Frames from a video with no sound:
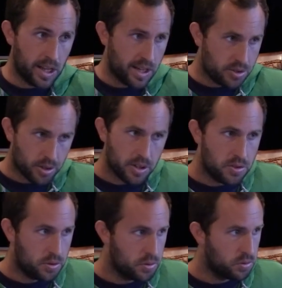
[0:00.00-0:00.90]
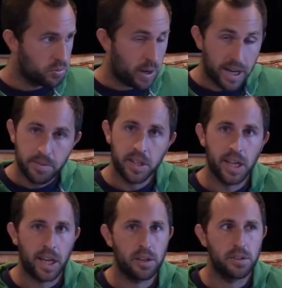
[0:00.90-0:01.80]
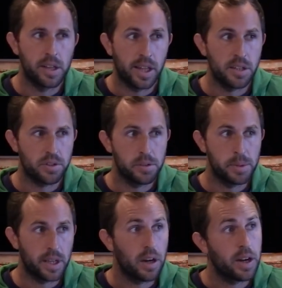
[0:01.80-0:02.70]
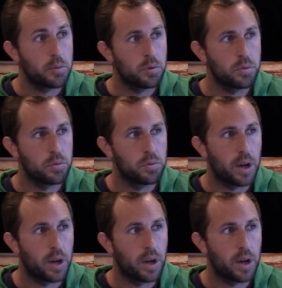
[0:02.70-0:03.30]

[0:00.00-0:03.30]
And I started to write everything out, and I started to be like, all right, well,